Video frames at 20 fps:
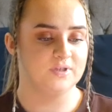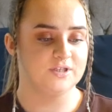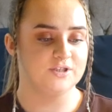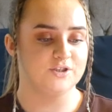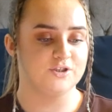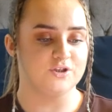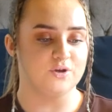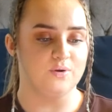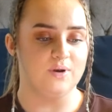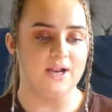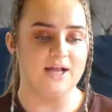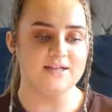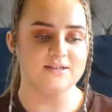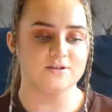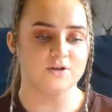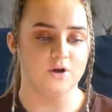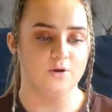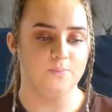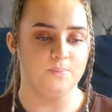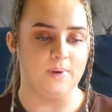So let's
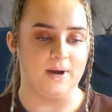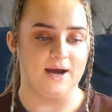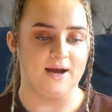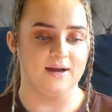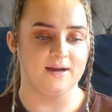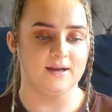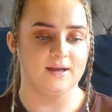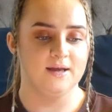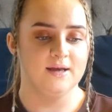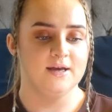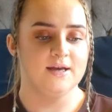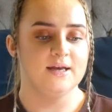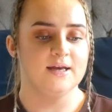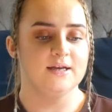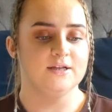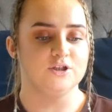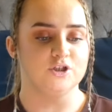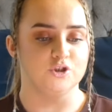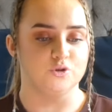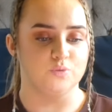go back
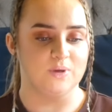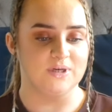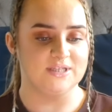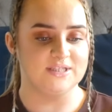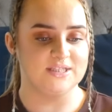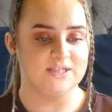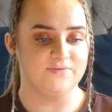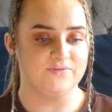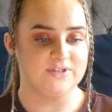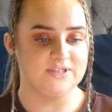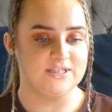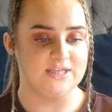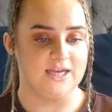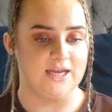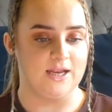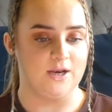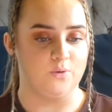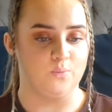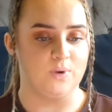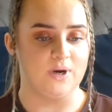to
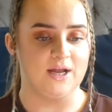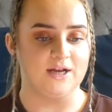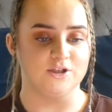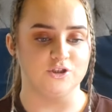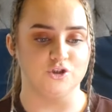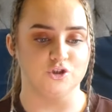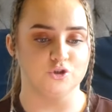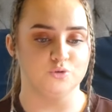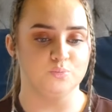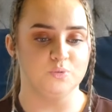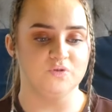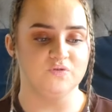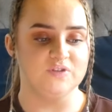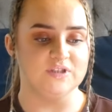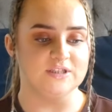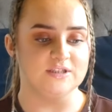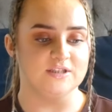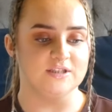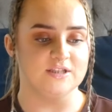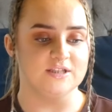2017 when I just moved
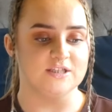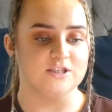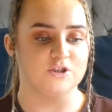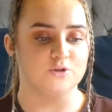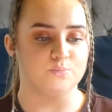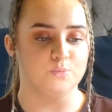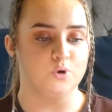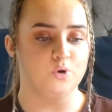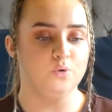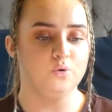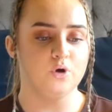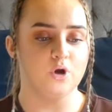into this small,